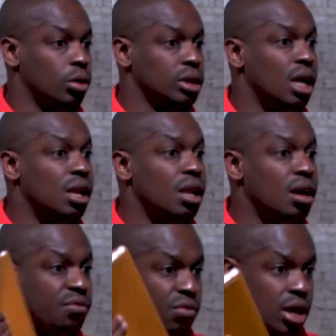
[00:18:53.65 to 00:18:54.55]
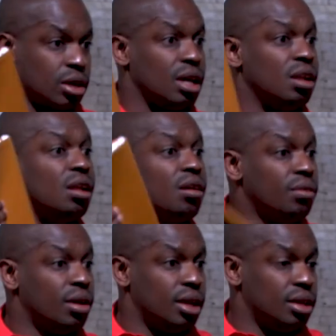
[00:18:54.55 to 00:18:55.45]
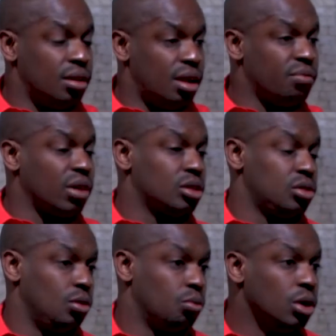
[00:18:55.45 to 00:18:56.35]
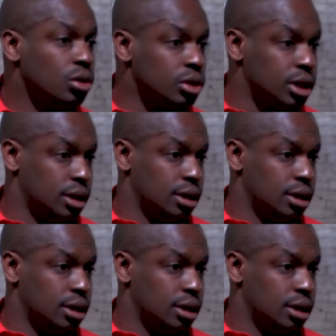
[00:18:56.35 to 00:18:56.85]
delivering to the world?